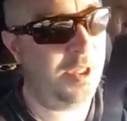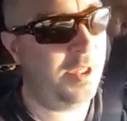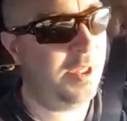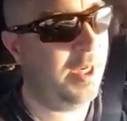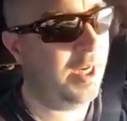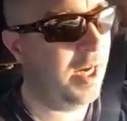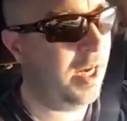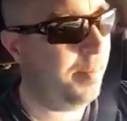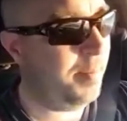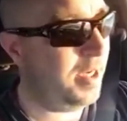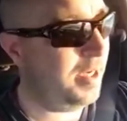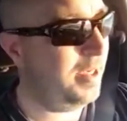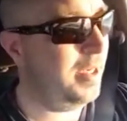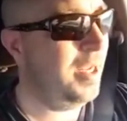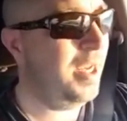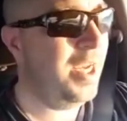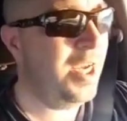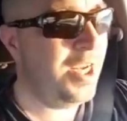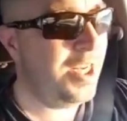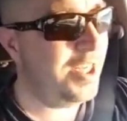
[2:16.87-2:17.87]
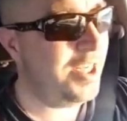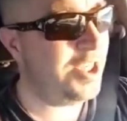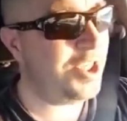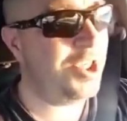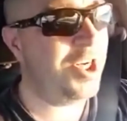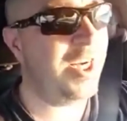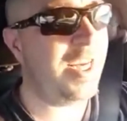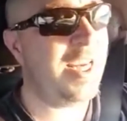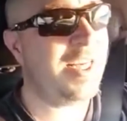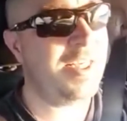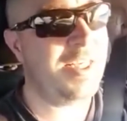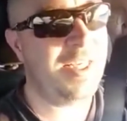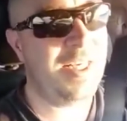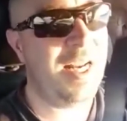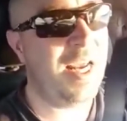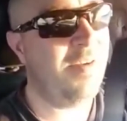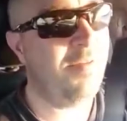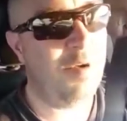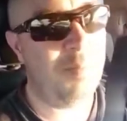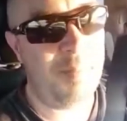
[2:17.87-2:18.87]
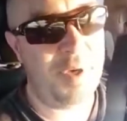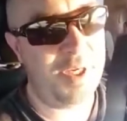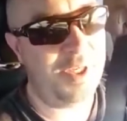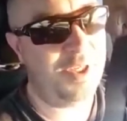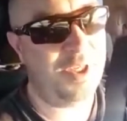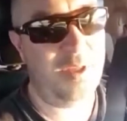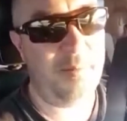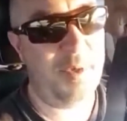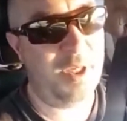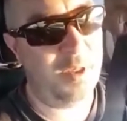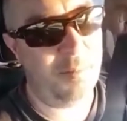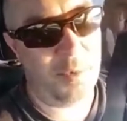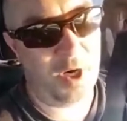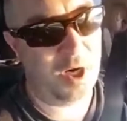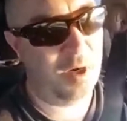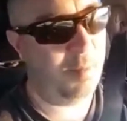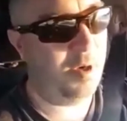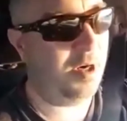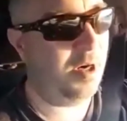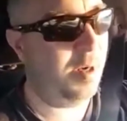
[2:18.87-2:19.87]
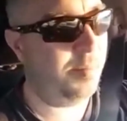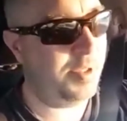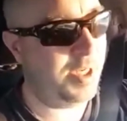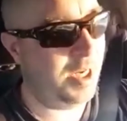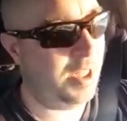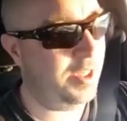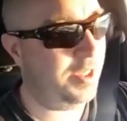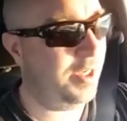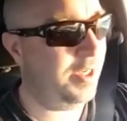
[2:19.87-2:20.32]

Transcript: I mean, this chick has never been to the Bill Barber. I'm telling you.